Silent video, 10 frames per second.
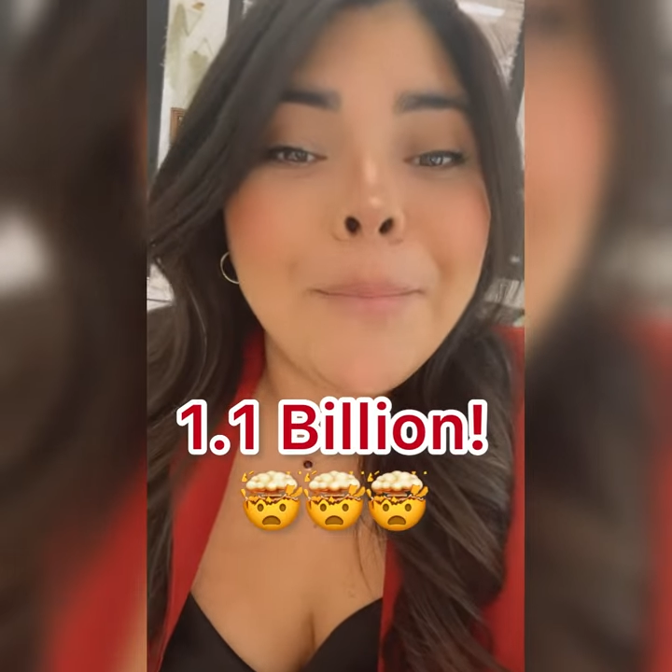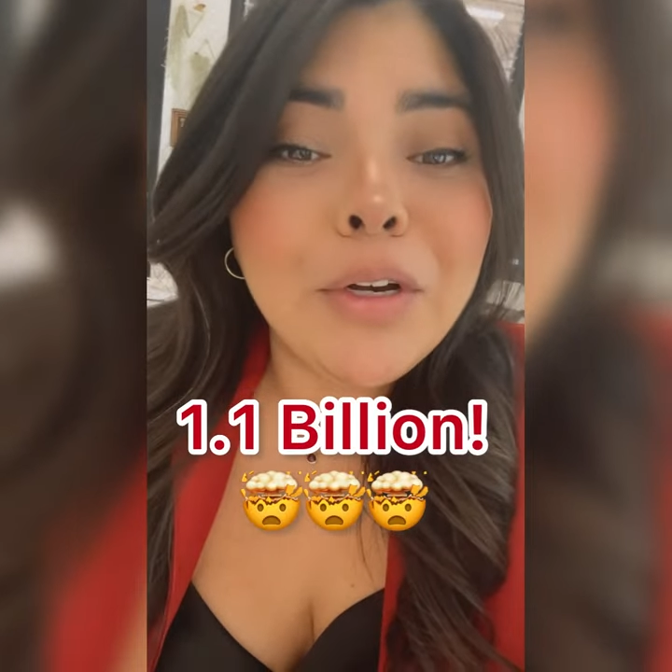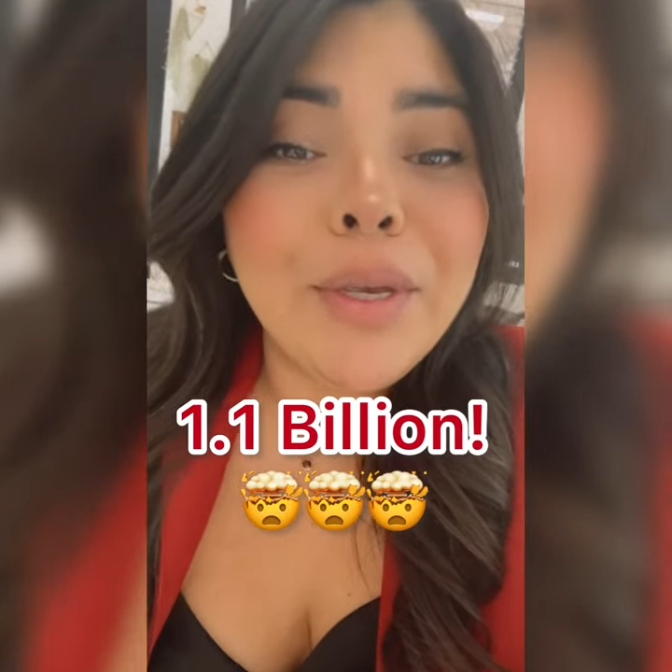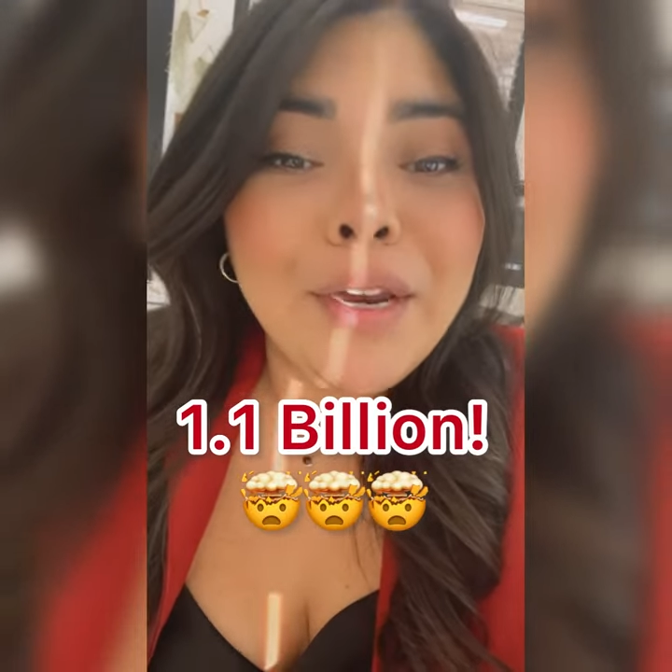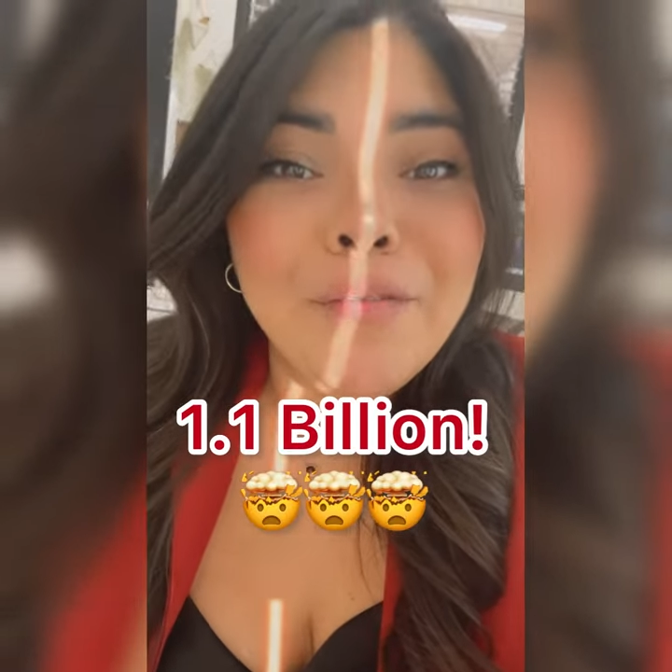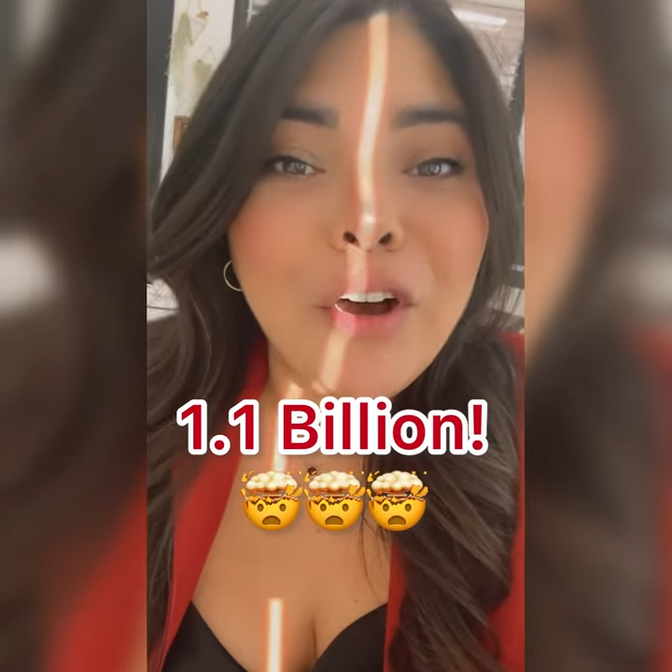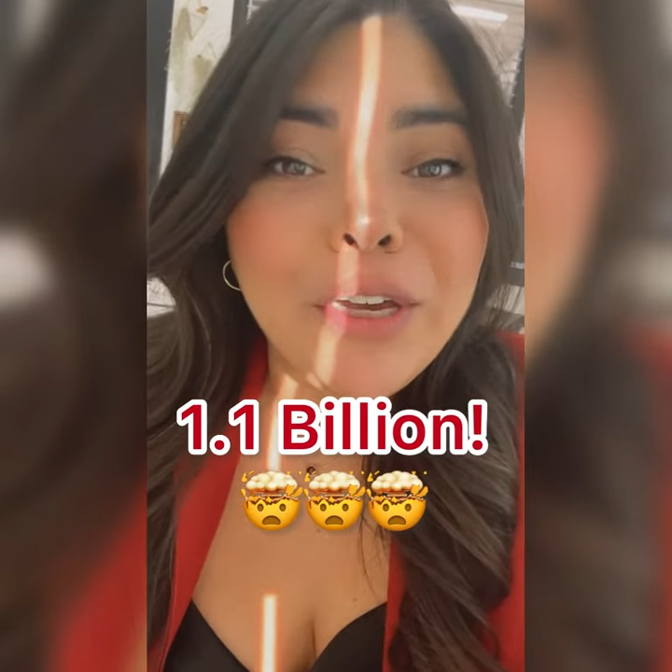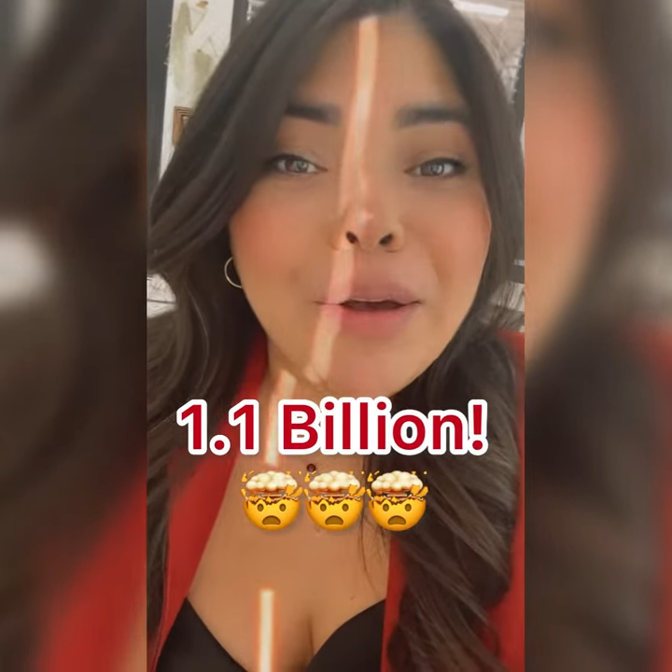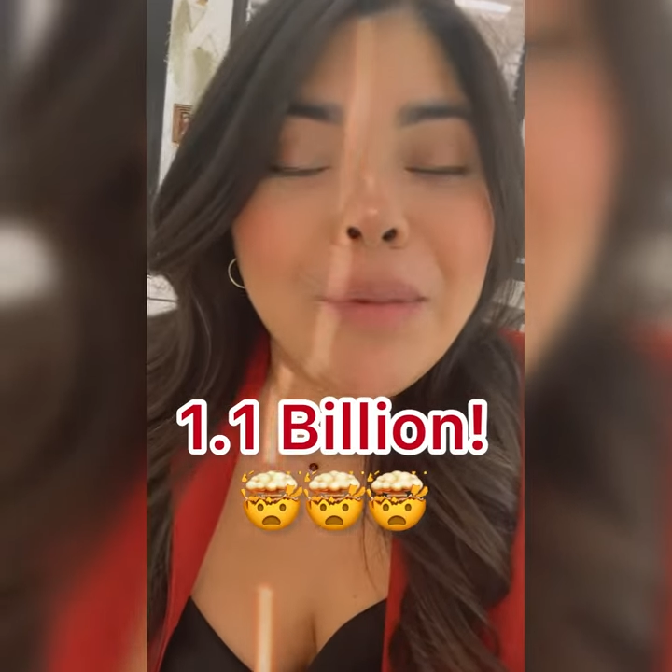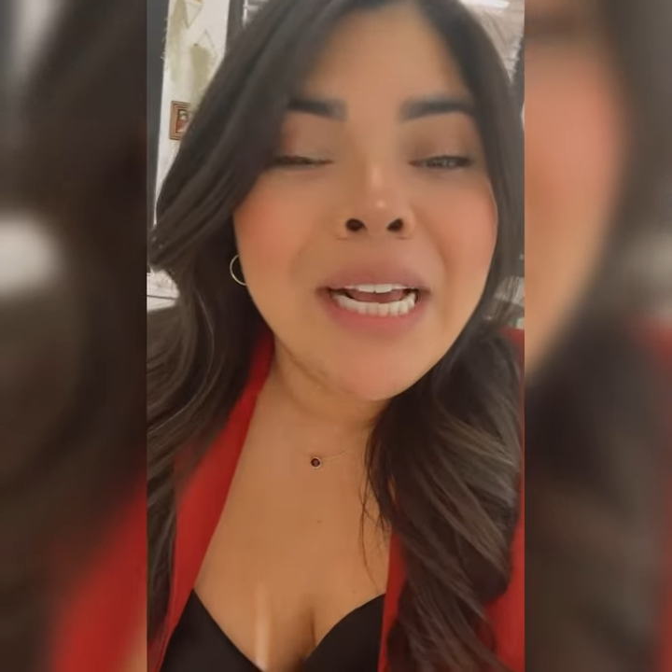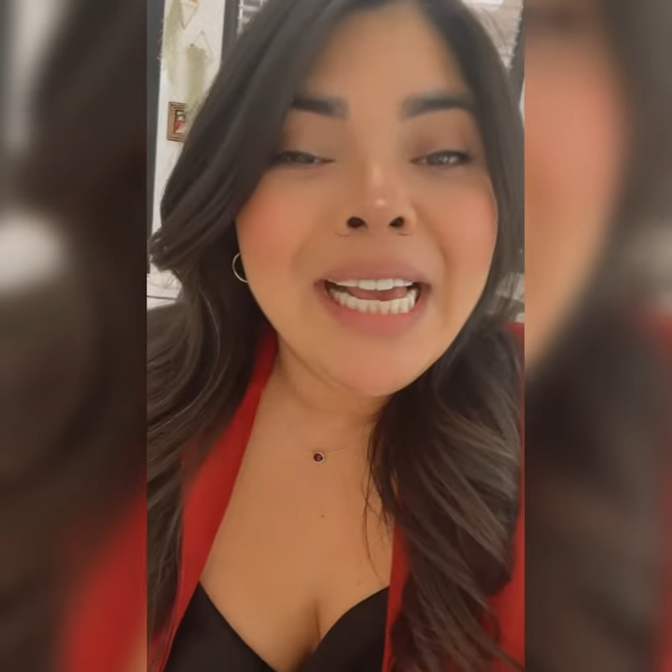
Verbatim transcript: billion in volume.